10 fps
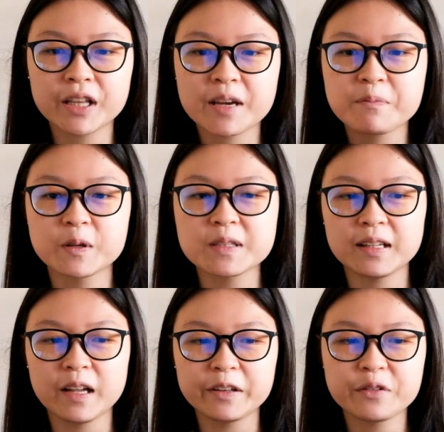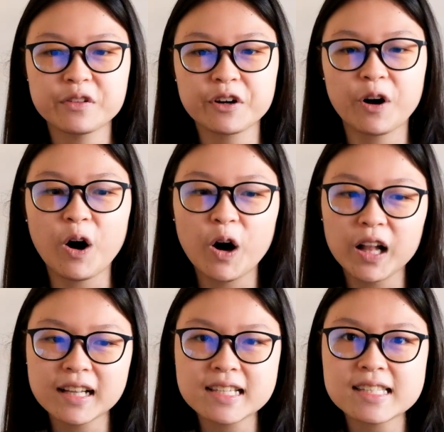they post a lot of their
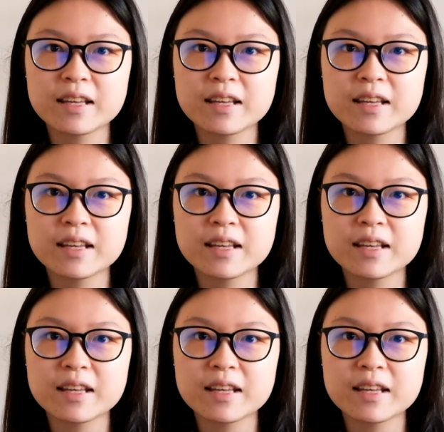hauls.